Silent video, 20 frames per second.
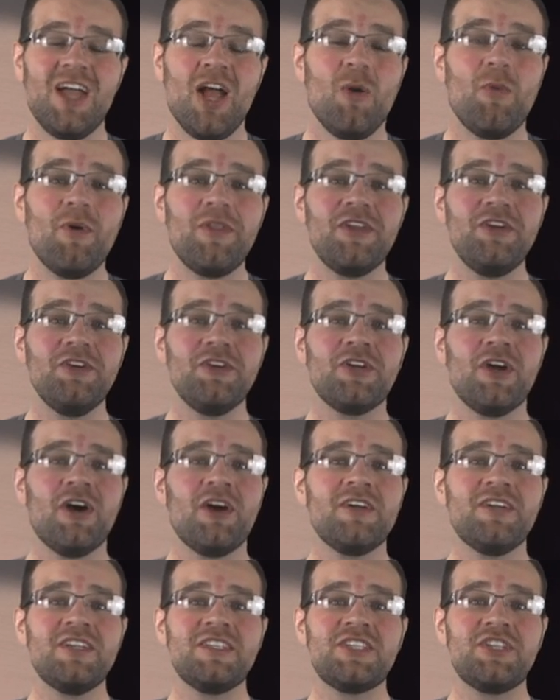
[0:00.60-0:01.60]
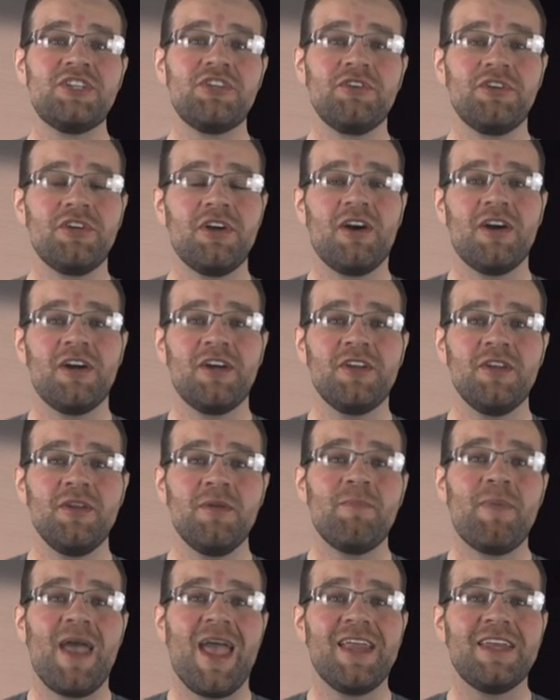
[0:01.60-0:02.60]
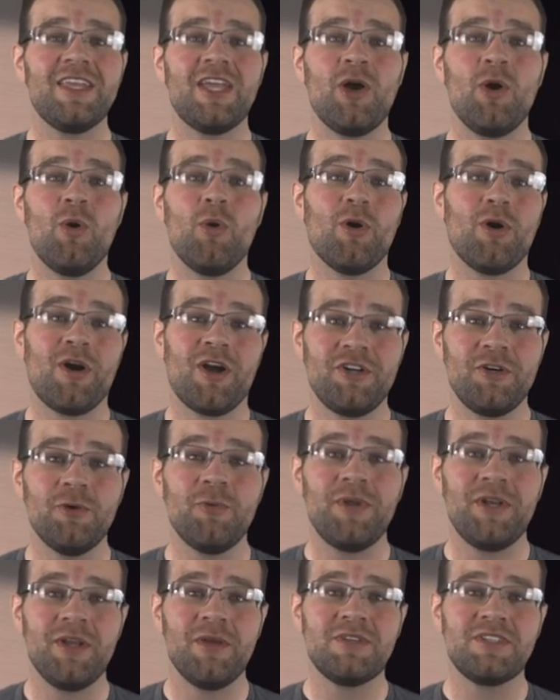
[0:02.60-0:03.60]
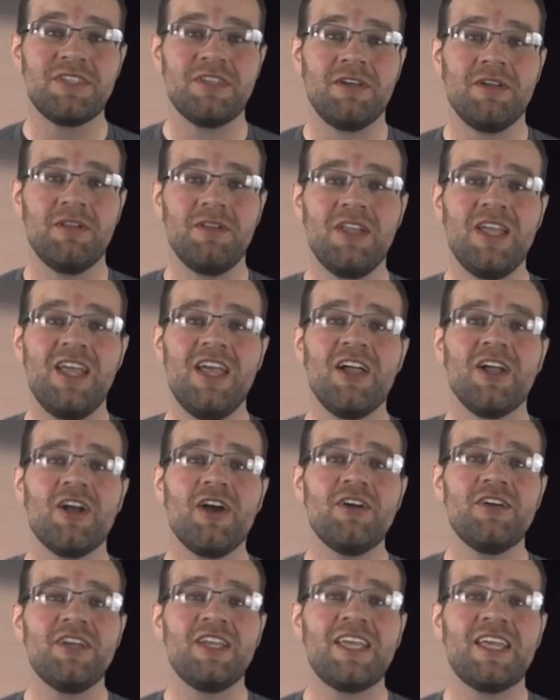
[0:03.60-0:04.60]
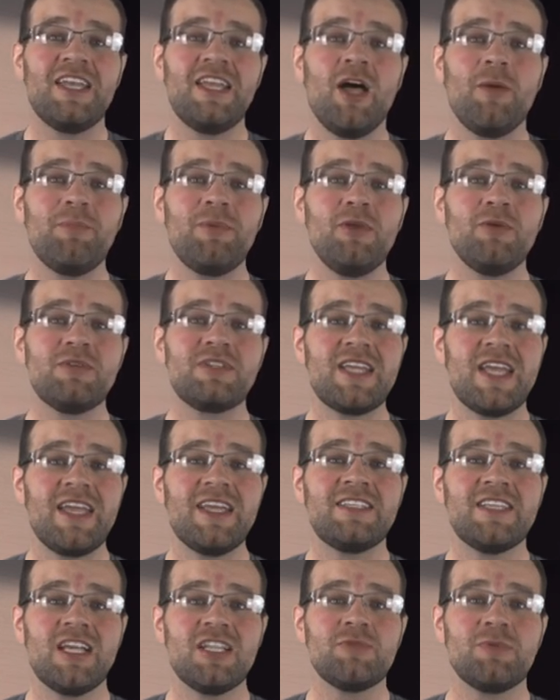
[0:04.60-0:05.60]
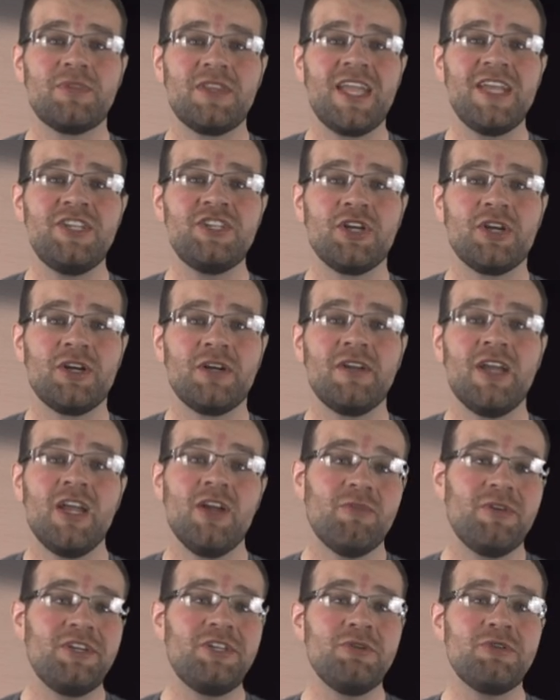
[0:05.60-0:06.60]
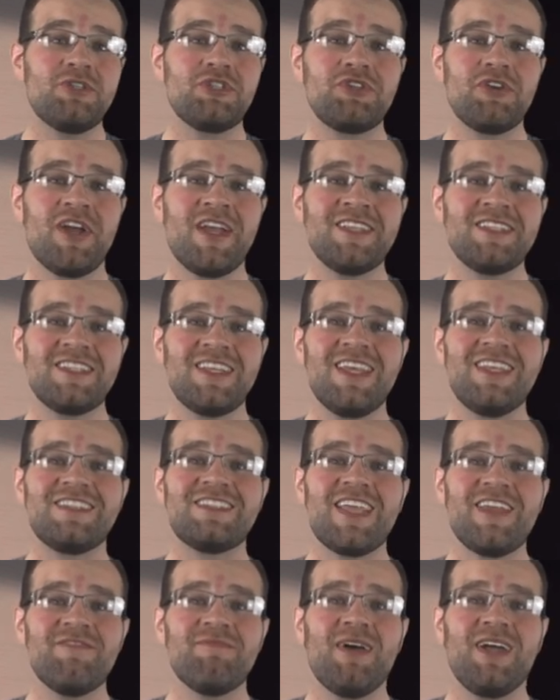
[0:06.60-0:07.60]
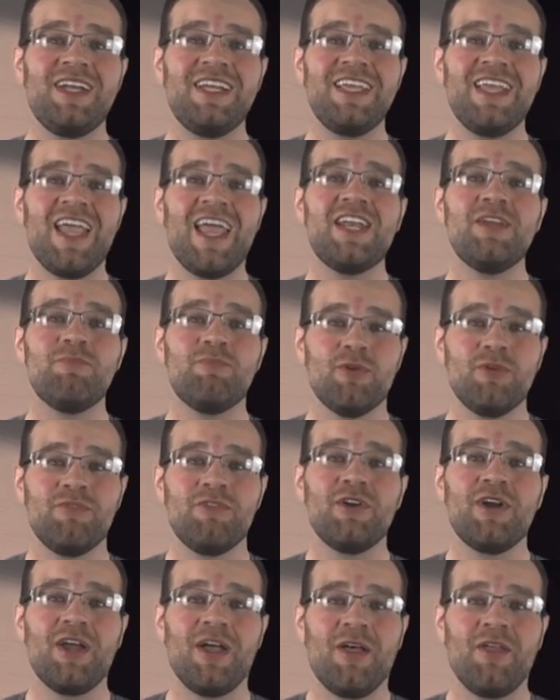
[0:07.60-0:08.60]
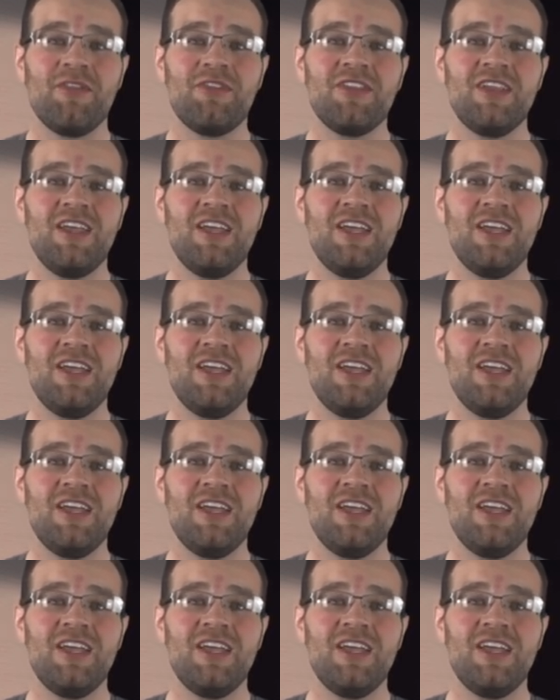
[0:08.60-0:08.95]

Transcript: Whether your garden is in your yard, patio, or on your windowsill, gardening can help you stay in touch with nature, reduce stress, save money, and improve your health.